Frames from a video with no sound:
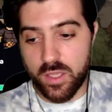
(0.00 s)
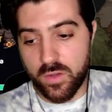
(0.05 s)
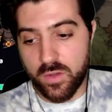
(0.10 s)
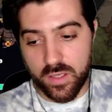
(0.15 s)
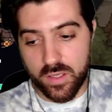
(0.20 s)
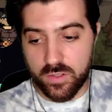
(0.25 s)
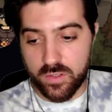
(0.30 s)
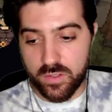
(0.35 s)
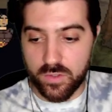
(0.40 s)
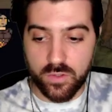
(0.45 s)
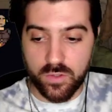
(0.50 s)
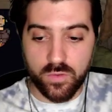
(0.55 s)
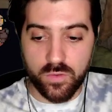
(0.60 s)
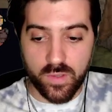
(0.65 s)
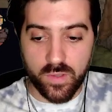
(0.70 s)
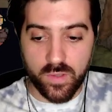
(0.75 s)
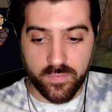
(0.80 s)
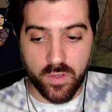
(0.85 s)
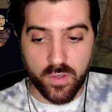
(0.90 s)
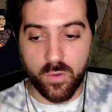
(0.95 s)
you can
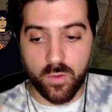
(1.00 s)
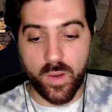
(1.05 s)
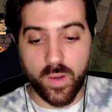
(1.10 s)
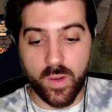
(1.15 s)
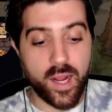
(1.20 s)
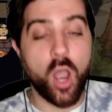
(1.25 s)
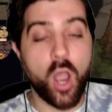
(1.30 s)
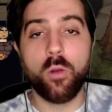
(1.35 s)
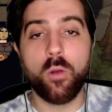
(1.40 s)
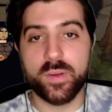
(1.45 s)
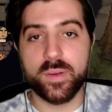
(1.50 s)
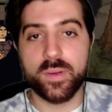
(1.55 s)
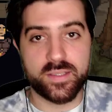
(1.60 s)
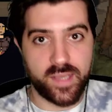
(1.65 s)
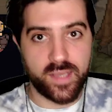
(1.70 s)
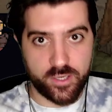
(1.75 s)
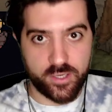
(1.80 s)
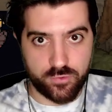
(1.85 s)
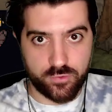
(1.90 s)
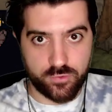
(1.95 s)
do if you don't want to open the
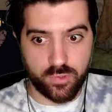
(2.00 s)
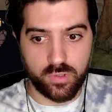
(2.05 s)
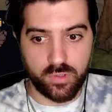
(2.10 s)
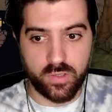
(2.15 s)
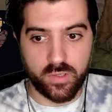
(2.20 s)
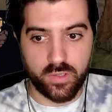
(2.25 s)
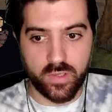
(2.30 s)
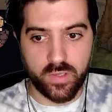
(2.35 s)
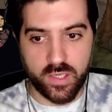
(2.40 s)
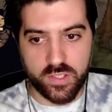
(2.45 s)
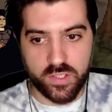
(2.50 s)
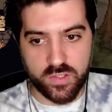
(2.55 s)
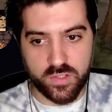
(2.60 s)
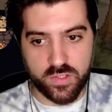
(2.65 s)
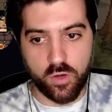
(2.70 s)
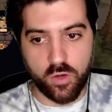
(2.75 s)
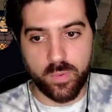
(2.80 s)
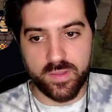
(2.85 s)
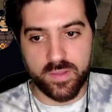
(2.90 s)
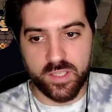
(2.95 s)
dice roller. You can
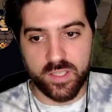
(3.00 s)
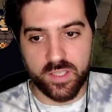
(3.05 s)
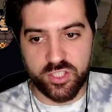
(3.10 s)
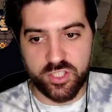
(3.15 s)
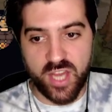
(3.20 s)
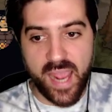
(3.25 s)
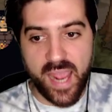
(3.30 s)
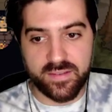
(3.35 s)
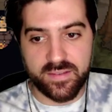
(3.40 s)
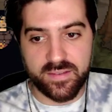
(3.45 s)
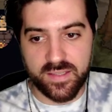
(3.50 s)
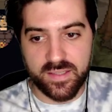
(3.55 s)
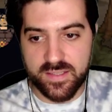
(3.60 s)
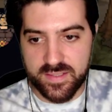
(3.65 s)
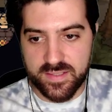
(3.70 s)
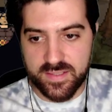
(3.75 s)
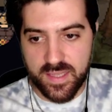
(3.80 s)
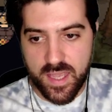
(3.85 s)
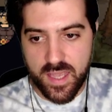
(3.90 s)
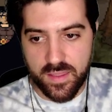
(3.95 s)
just open the chat
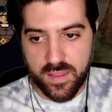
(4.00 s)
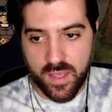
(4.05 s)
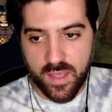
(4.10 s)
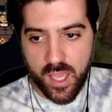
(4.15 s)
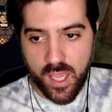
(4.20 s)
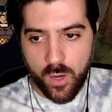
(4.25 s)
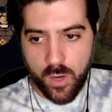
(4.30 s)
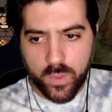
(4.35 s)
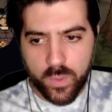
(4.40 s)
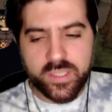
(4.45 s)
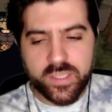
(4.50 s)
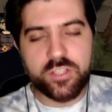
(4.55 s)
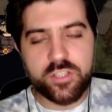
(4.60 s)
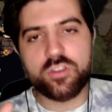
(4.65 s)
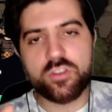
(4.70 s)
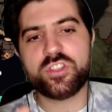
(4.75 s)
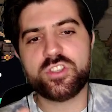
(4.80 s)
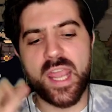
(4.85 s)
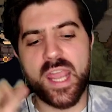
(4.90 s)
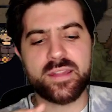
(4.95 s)
instead. We'll
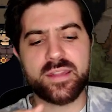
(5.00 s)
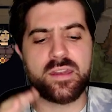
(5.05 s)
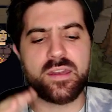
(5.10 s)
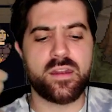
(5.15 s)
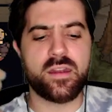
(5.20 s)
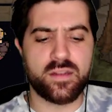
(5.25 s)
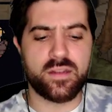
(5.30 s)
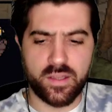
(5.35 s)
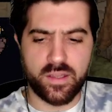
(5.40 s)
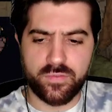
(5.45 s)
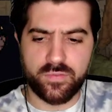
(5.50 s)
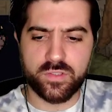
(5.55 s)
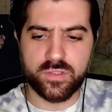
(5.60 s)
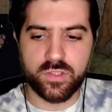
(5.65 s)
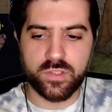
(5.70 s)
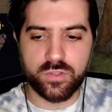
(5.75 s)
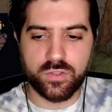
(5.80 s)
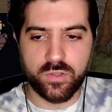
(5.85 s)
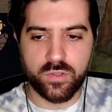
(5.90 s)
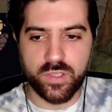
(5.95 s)
touch on chat in a
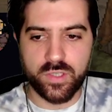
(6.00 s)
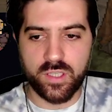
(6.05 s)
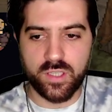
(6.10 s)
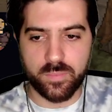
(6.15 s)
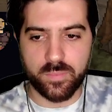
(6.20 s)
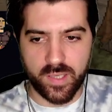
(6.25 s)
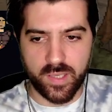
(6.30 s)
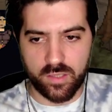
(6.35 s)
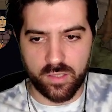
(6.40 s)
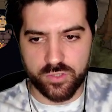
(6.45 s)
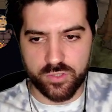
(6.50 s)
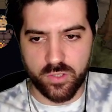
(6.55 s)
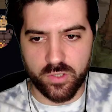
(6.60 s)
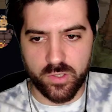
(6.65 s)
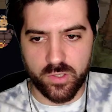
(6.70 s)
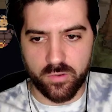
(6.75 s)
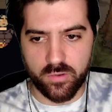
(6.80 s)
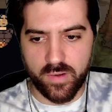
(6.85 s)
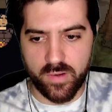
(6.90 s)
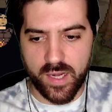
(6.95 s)
different tutorial, but I'll show
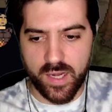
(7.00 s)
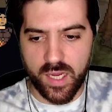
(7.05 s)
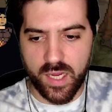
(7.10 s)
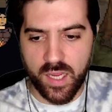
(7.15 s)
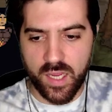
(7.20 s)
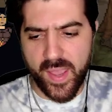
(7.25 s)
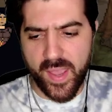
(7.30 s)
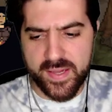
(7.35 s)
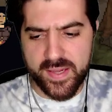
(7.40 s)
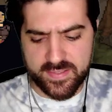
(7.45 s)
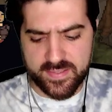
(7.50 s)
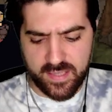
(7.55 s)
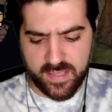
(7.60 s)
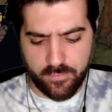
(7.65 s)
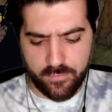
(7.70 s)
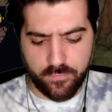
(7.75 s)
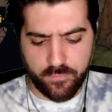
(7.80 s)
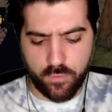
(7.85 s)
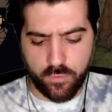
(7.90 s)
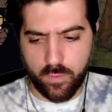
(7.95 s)
you already. Paste
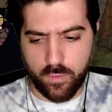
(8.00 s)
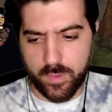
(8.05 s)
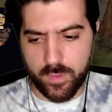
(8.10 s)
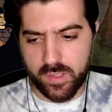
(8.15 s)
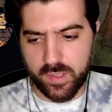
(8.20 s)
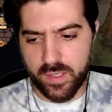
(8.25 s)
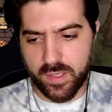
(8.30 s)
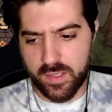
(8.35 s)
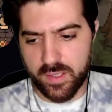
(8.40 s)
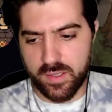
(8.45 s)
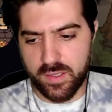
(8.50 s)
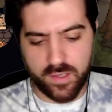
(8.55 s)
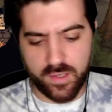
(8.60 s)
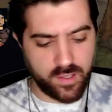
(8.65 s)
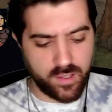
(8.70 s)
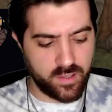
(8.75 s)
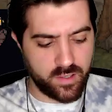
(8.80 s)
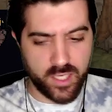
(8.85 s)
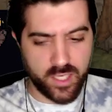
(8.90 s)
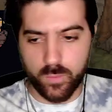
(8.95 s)
that formula
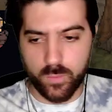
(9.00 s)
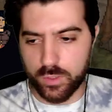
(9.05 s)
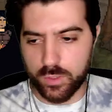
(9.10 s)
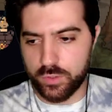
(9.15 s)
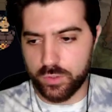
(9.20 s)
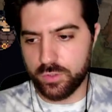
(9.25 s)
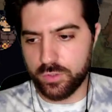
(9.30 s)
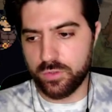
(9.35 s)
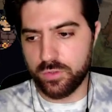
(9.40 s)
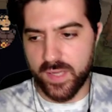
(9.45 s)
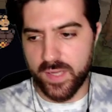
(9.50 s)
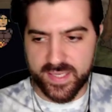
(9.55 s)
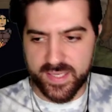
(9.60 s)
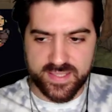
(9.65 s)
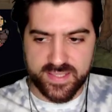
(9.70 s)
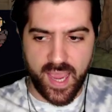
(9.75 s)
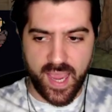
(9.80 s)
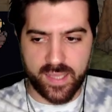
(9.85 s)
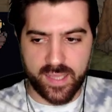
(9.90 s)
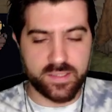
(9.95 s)
here, it will do
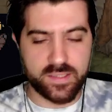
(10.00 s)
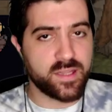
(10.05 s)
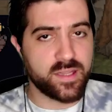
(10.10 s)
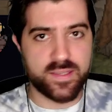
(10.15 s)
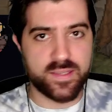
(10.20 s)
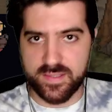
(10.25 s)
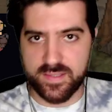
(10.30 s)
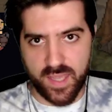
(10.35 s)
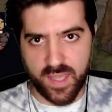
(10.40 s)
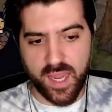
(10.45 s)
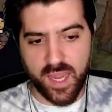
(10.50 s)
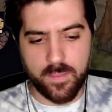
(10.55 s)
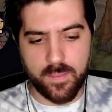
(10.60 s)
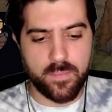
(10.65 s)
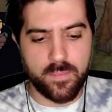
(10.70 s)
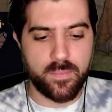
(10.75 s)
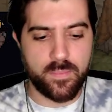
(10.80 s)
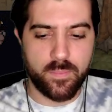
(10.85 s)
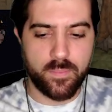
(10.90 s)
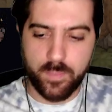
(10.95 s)
exactly the same.
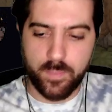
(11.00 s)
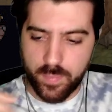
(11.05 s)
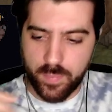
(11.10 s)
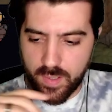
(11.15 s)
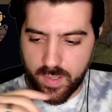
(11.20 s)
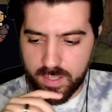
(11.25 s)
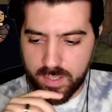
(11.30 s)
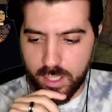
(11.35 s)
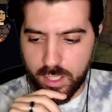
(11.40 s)
But,